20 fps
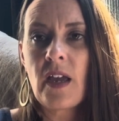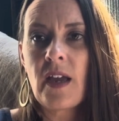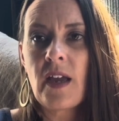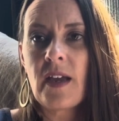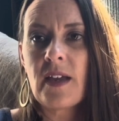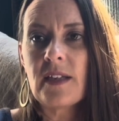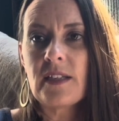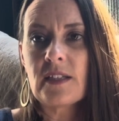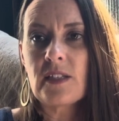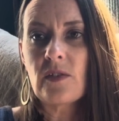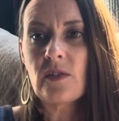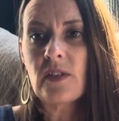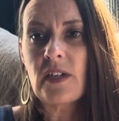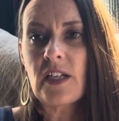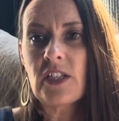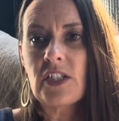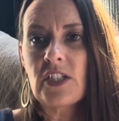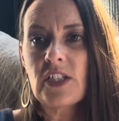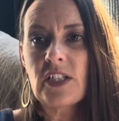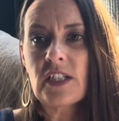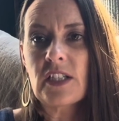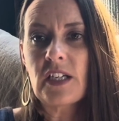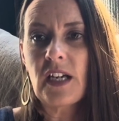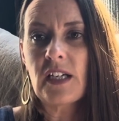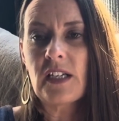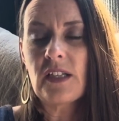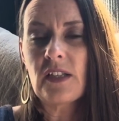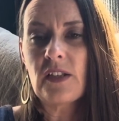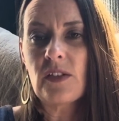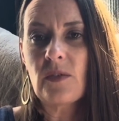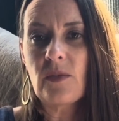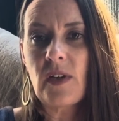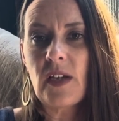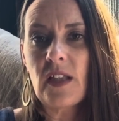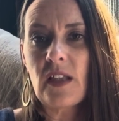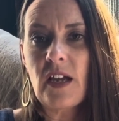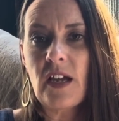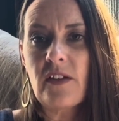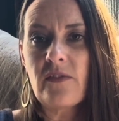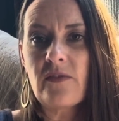And so that's just kind of the way
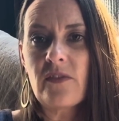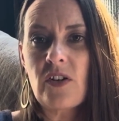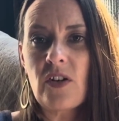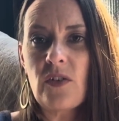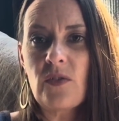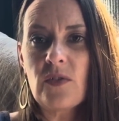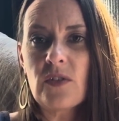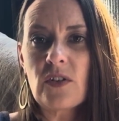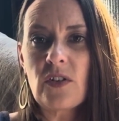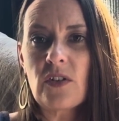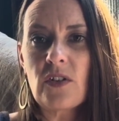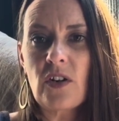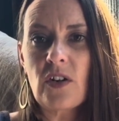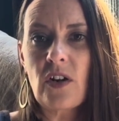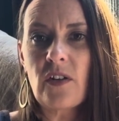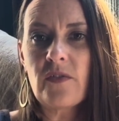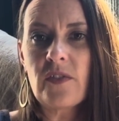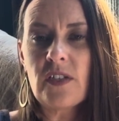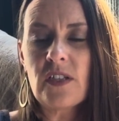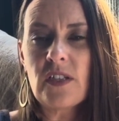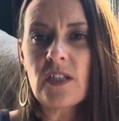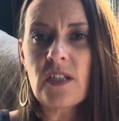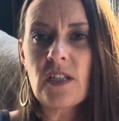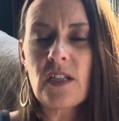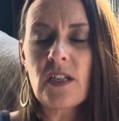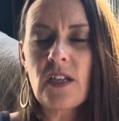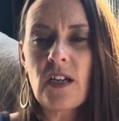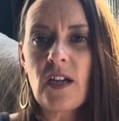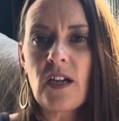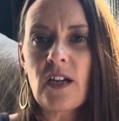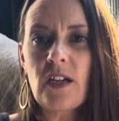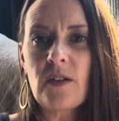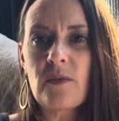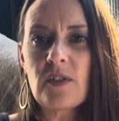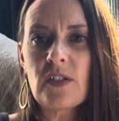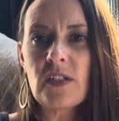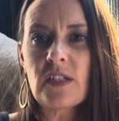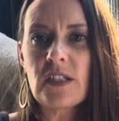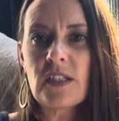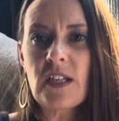life goes on Harvest.
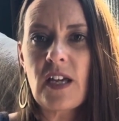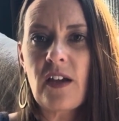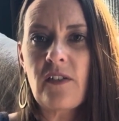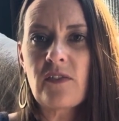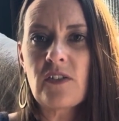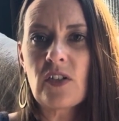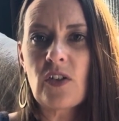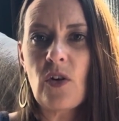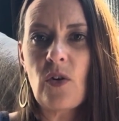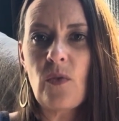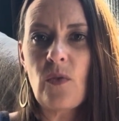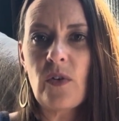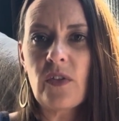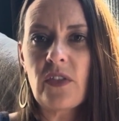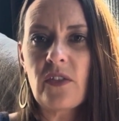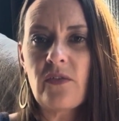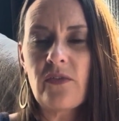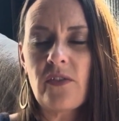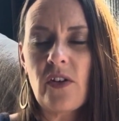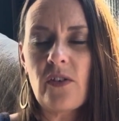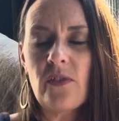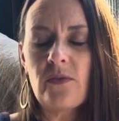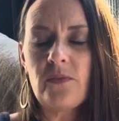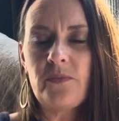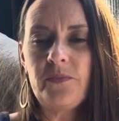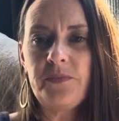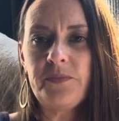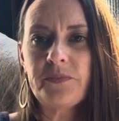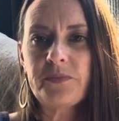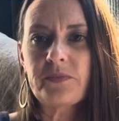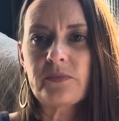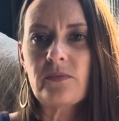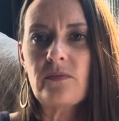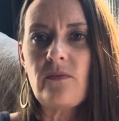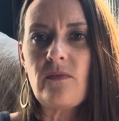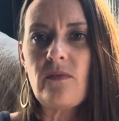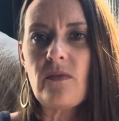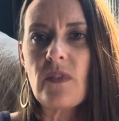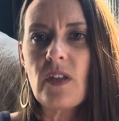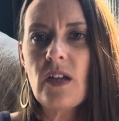You just have to go with the flow.
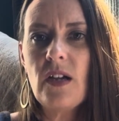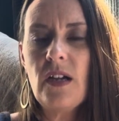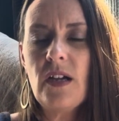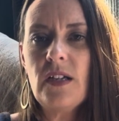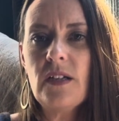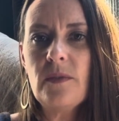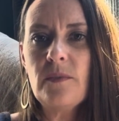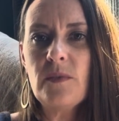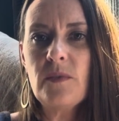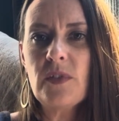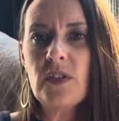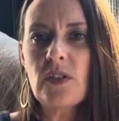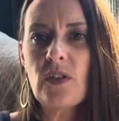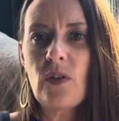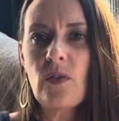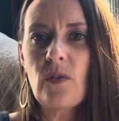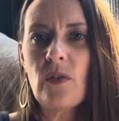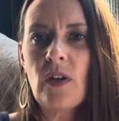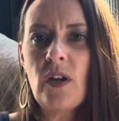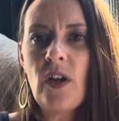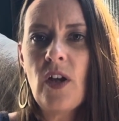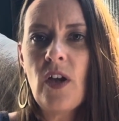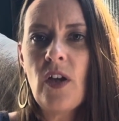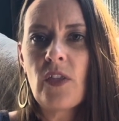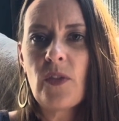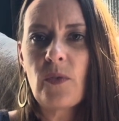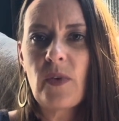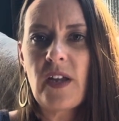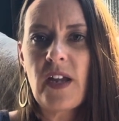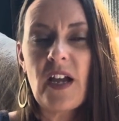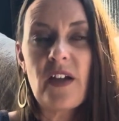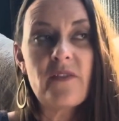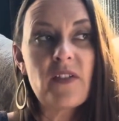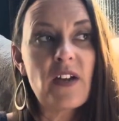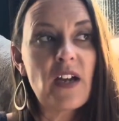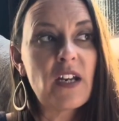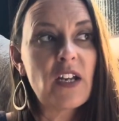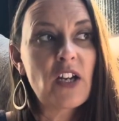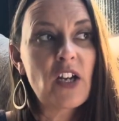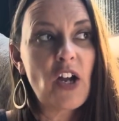So we have
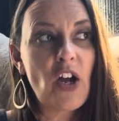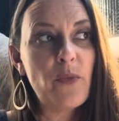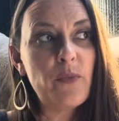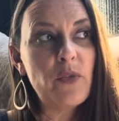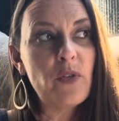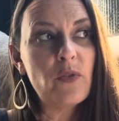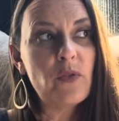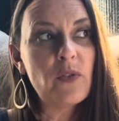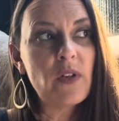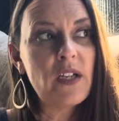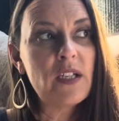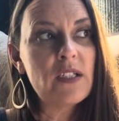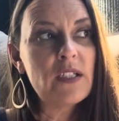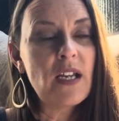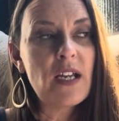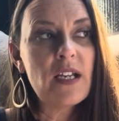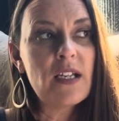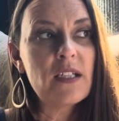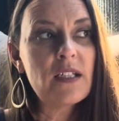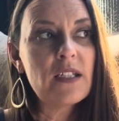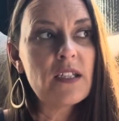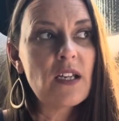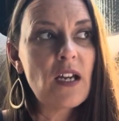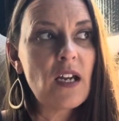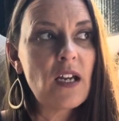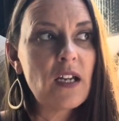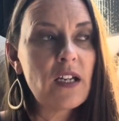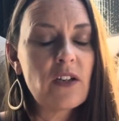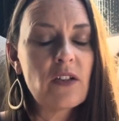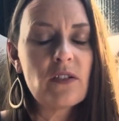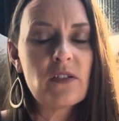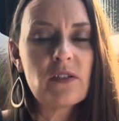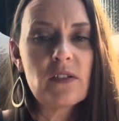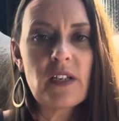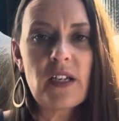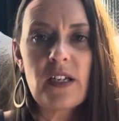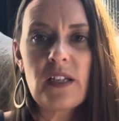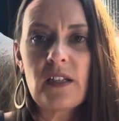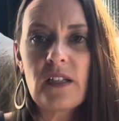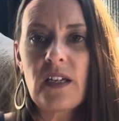had a couple rain days here
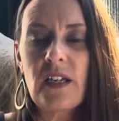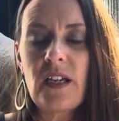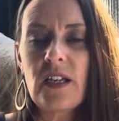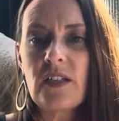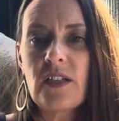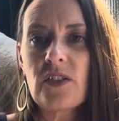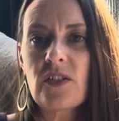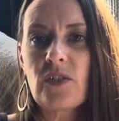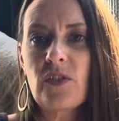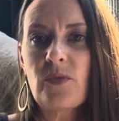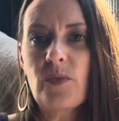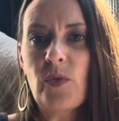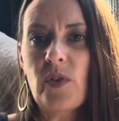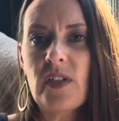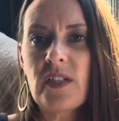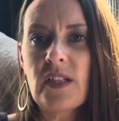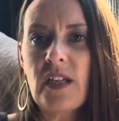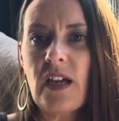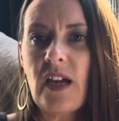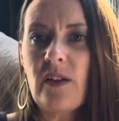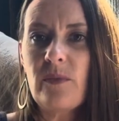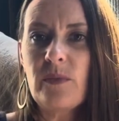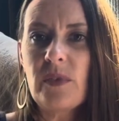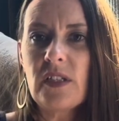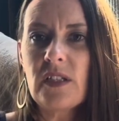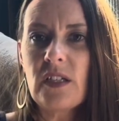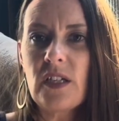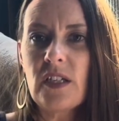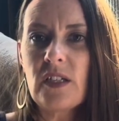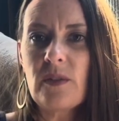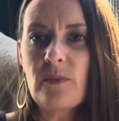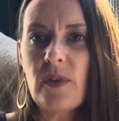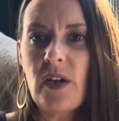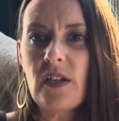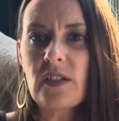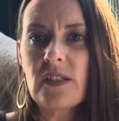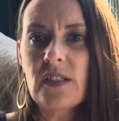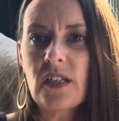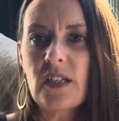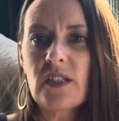lately, and so the boys have been done
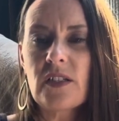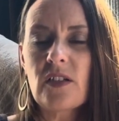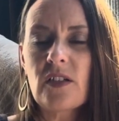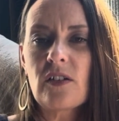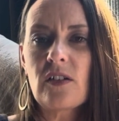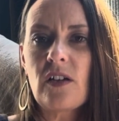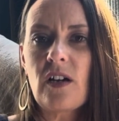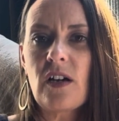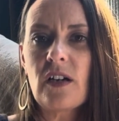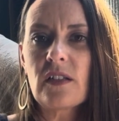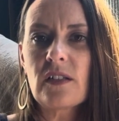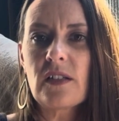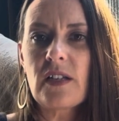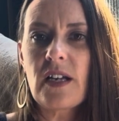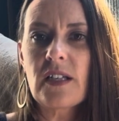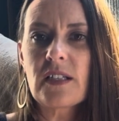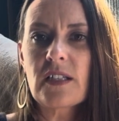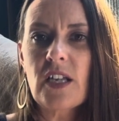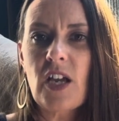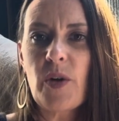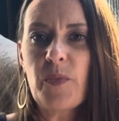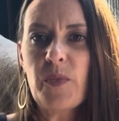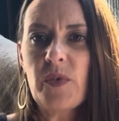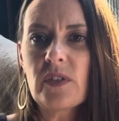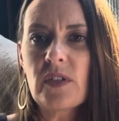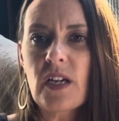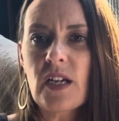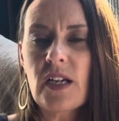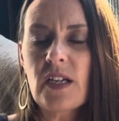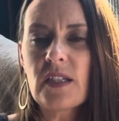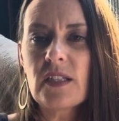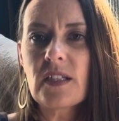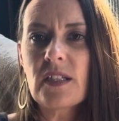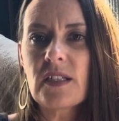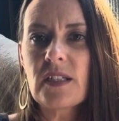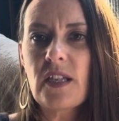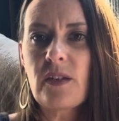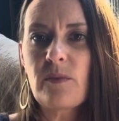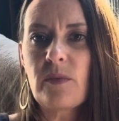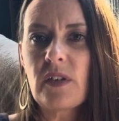about 6 o'clock the last couple of nights
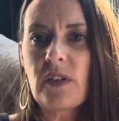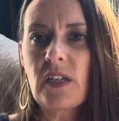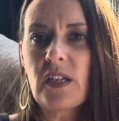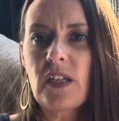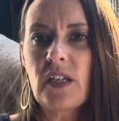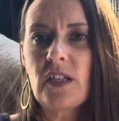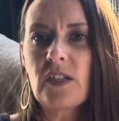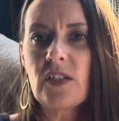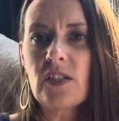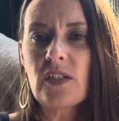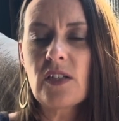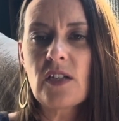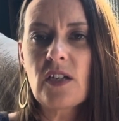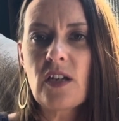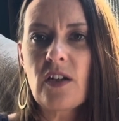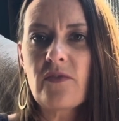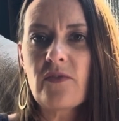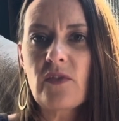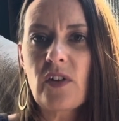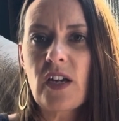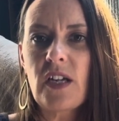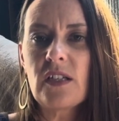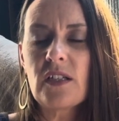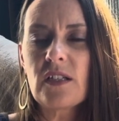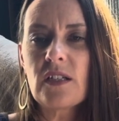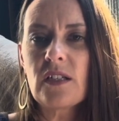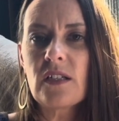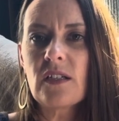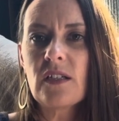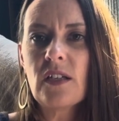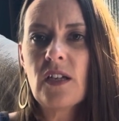because they've been getting just enough rain to